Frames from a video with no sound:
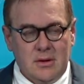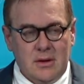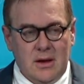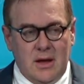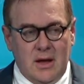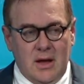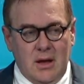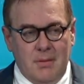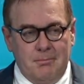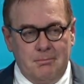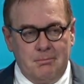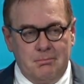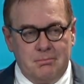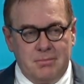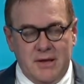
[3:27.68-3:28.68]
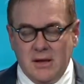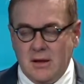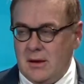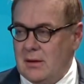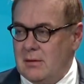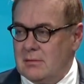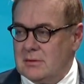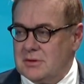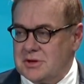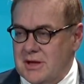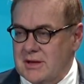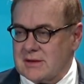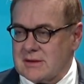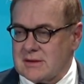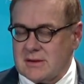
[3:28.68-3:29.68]
uh, be
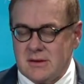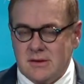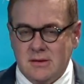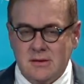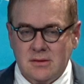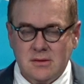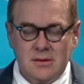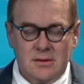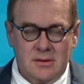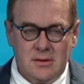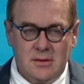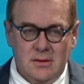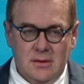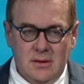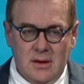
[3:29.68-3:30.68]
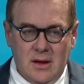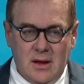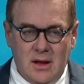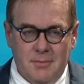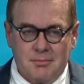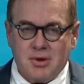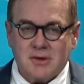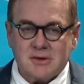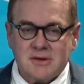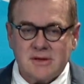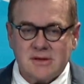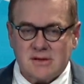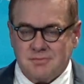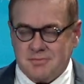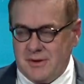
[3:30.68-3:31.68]
just uh,
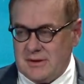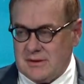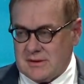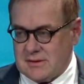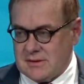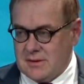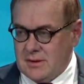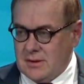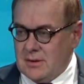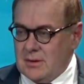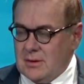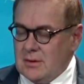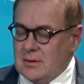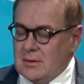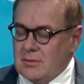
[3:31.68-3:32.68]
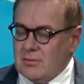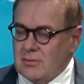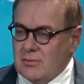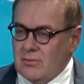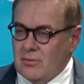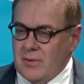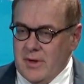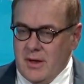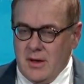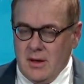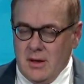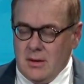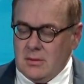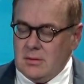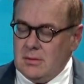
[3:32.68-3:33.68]
participants
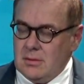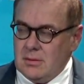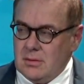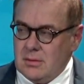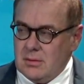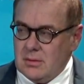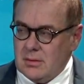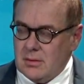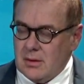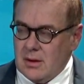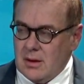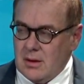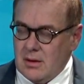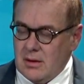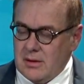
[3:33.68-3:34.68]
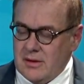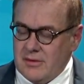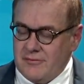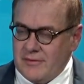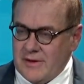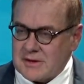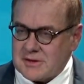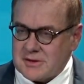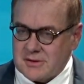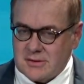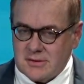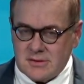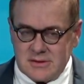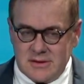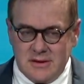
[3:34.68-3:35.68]
where
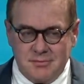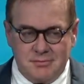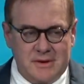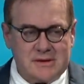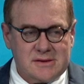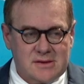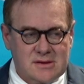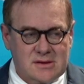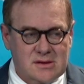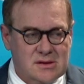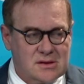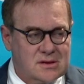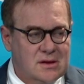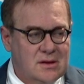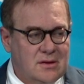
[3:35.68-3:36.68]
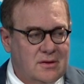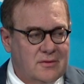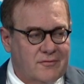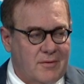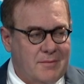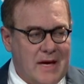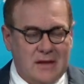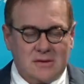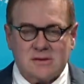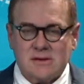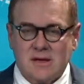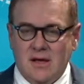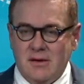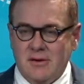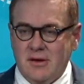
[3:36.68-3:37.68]
investors and businesses from
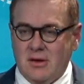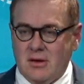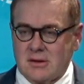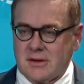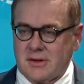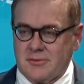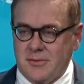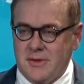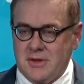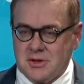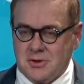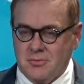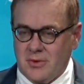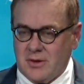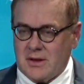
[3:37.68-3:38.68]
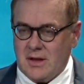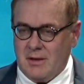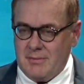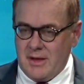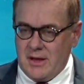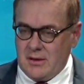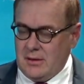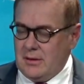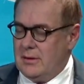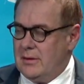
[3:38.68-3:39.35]
outside of the Arctic region would come in